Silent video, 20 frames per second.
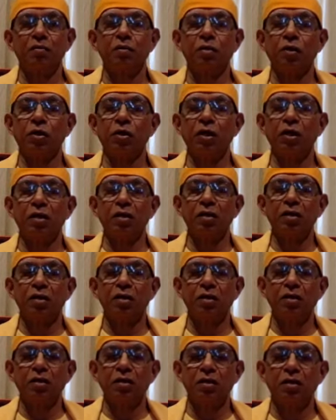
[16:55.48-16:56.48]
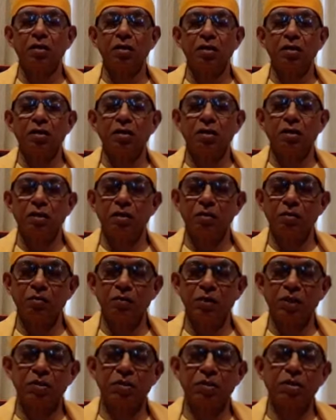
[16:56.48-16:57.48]
Morning,
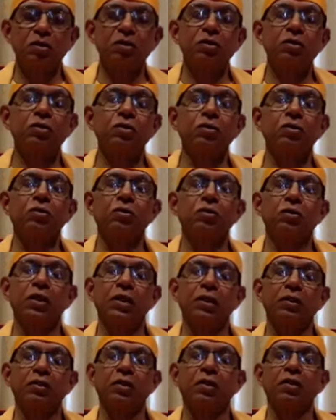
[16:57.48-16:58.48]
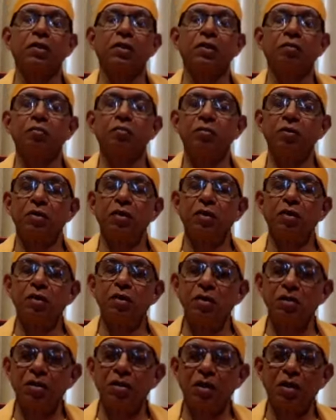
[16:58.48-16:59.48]
best is to try to get up
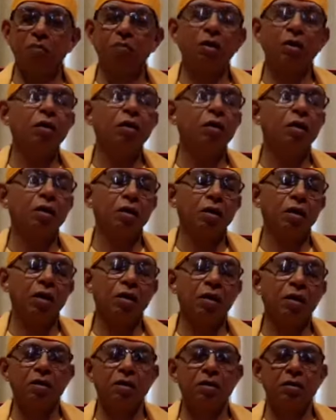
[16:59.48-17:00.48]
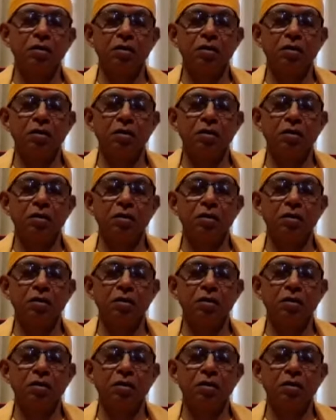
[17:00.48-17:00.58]
reasonably early